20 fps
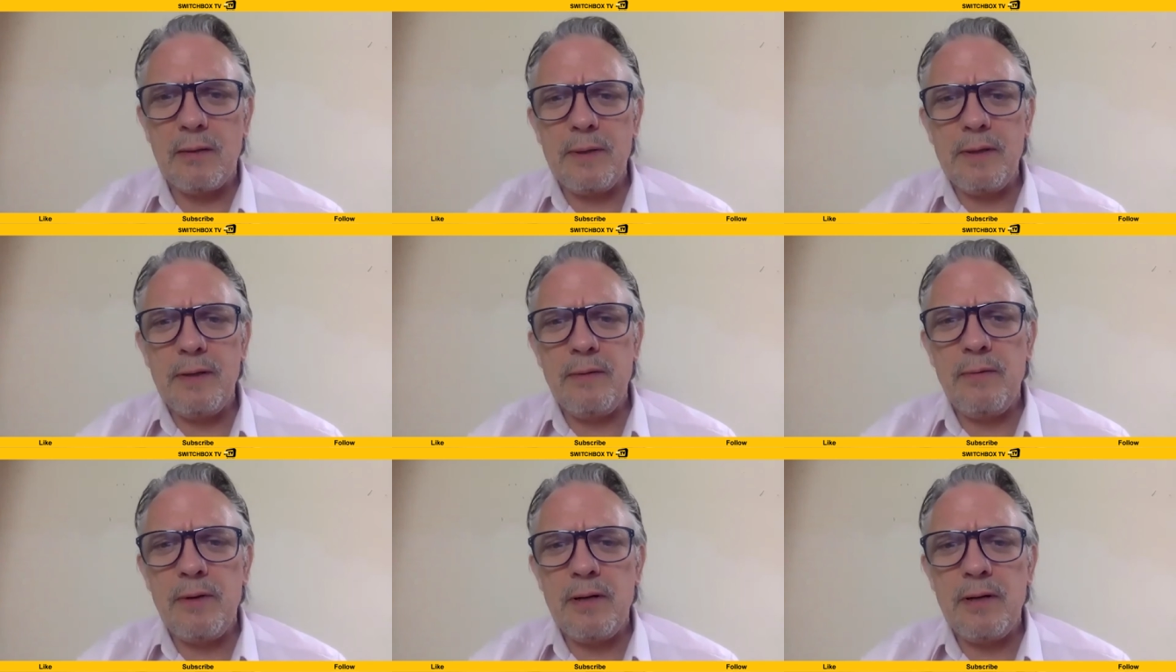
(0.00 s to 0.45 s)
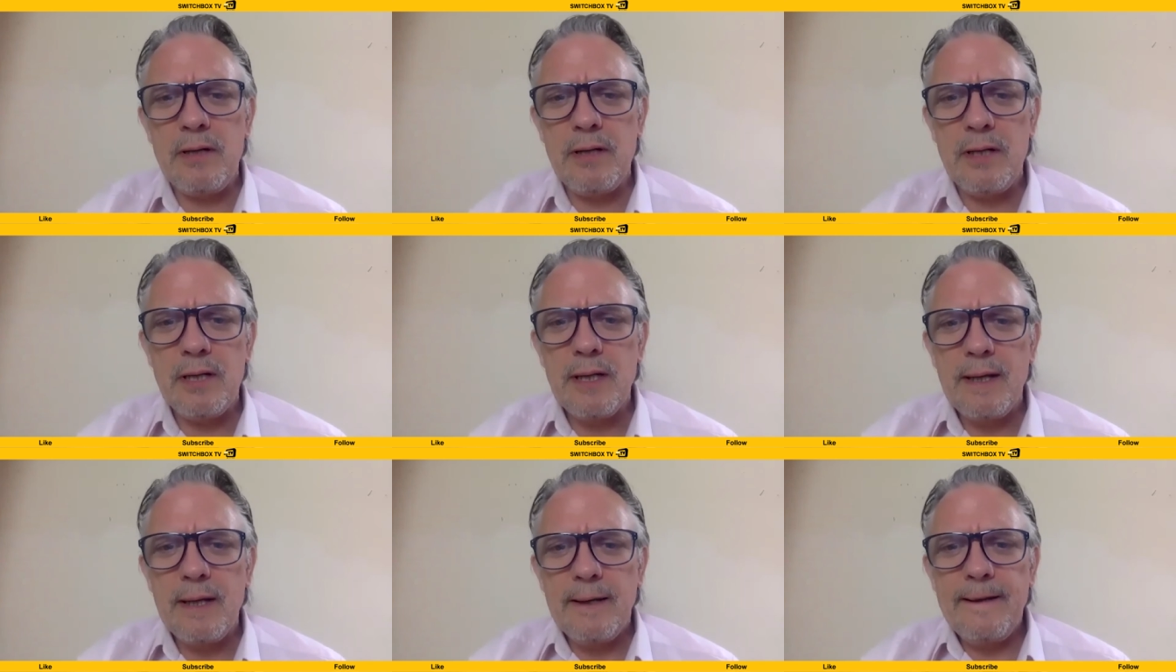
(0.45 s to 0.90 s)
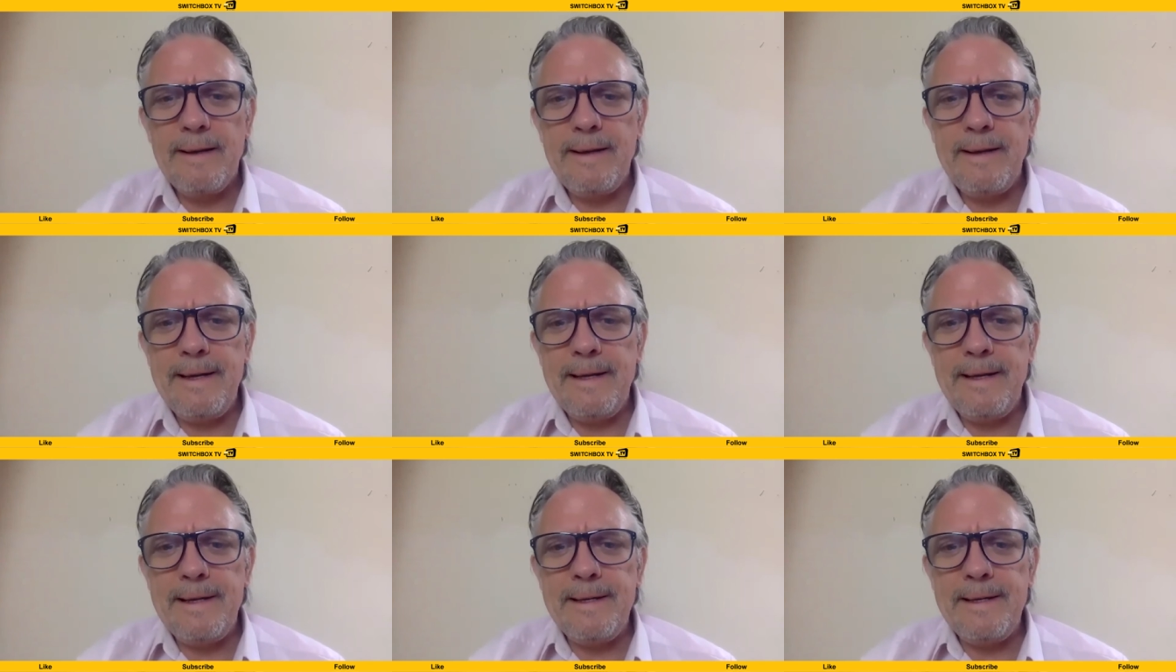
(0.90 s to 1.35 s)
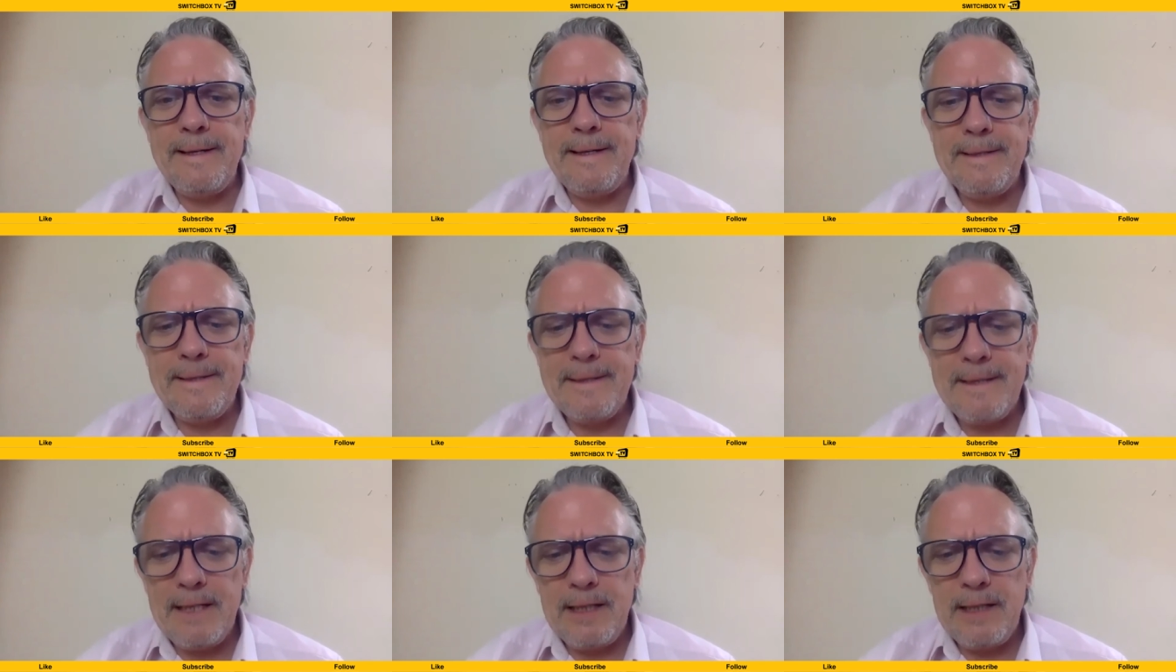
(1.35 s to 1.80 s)
We were in
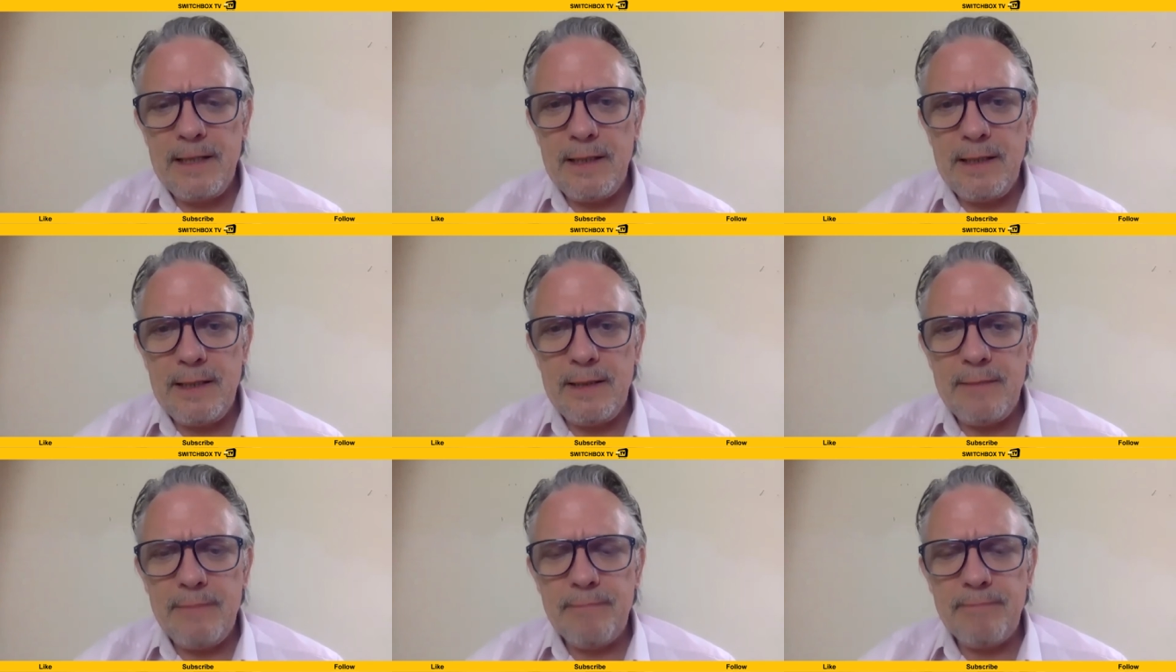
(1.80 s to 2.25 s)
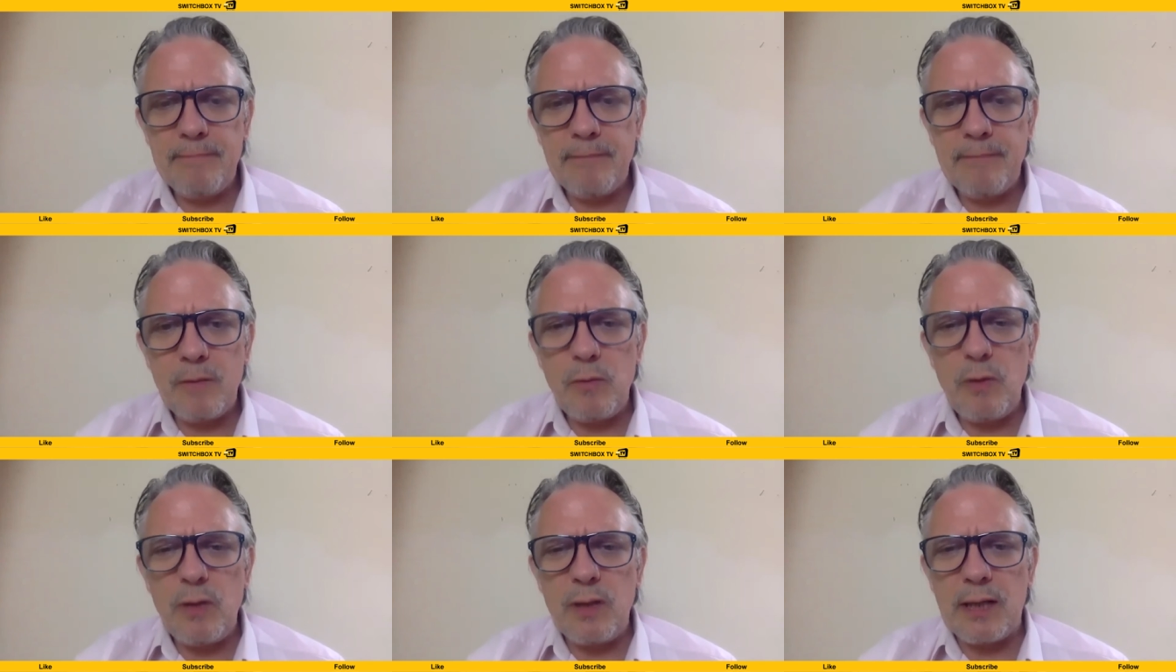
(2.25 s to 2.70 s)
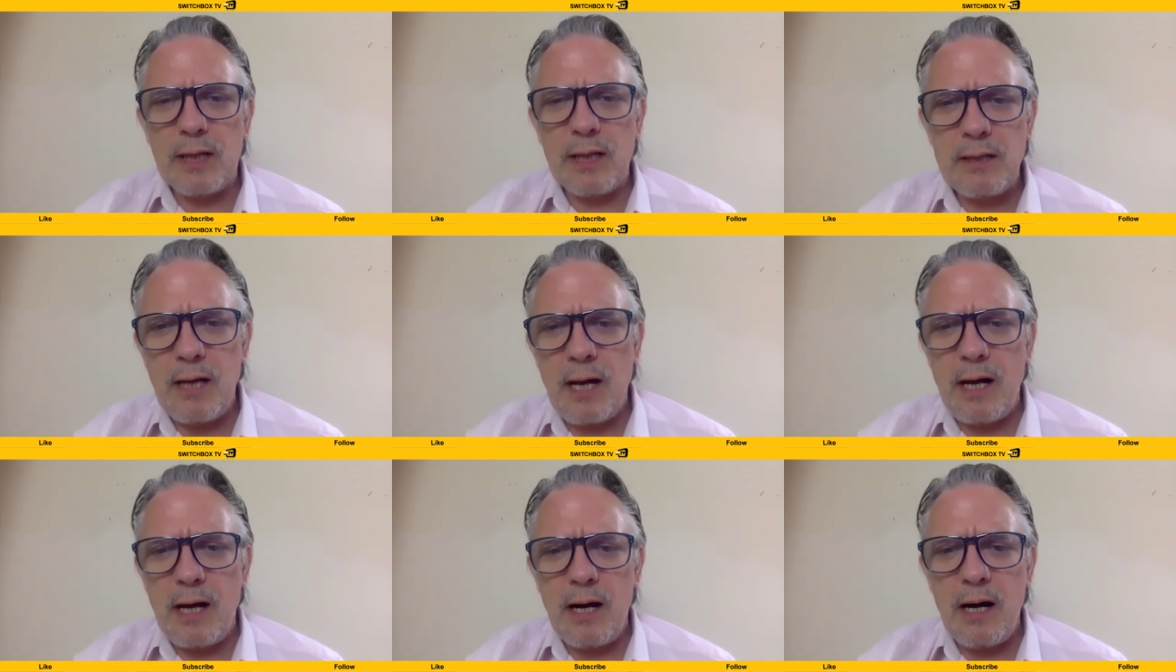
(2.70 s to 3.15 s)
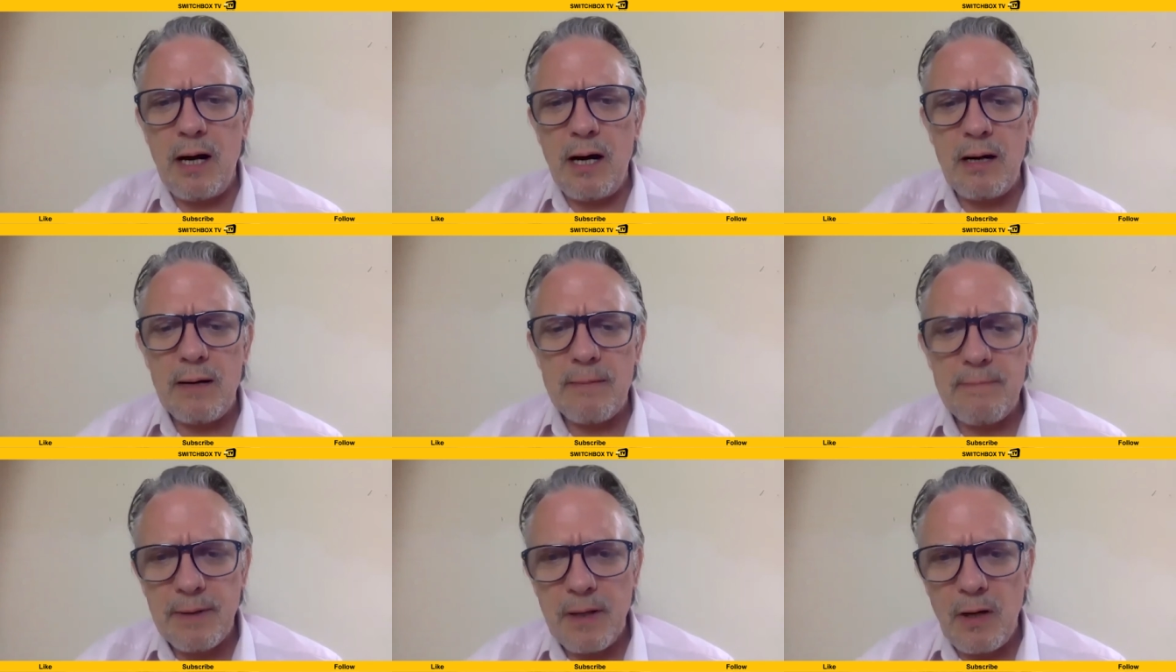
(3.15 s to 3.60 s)

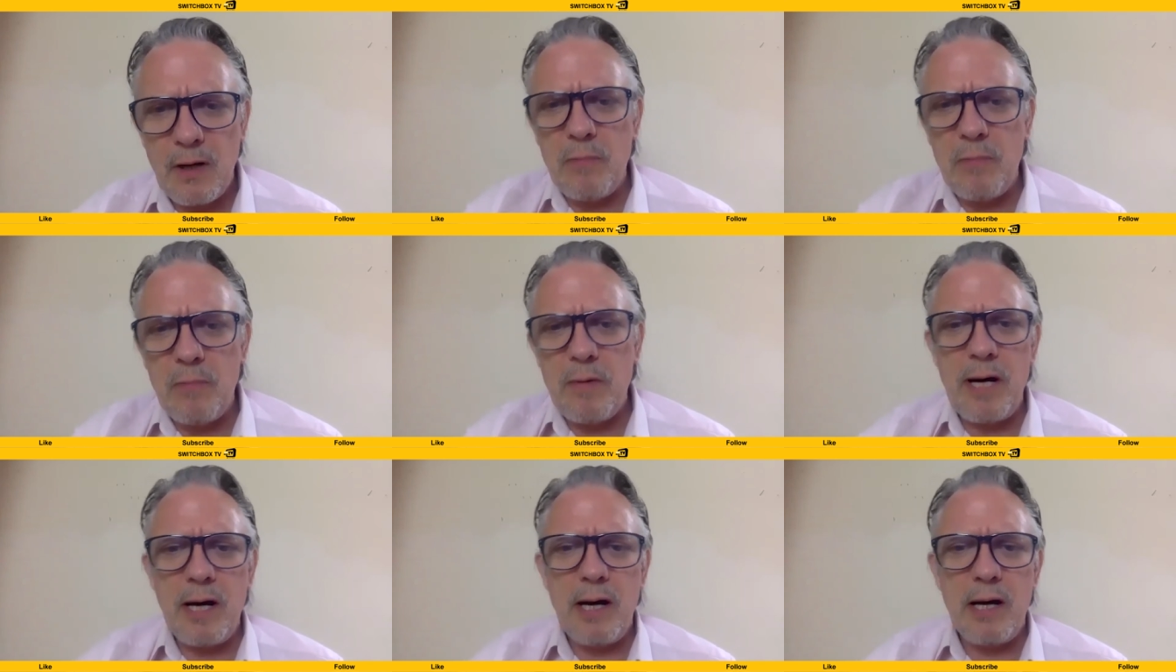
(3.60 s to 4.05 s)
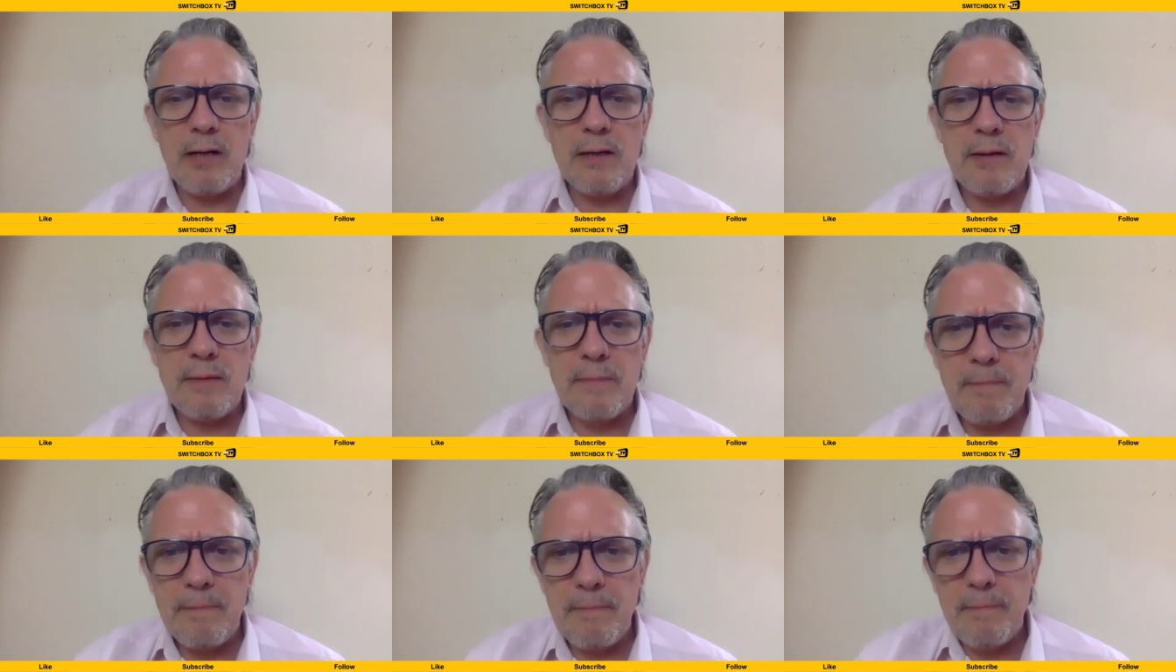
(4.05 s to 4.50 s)
Qatar, Oman,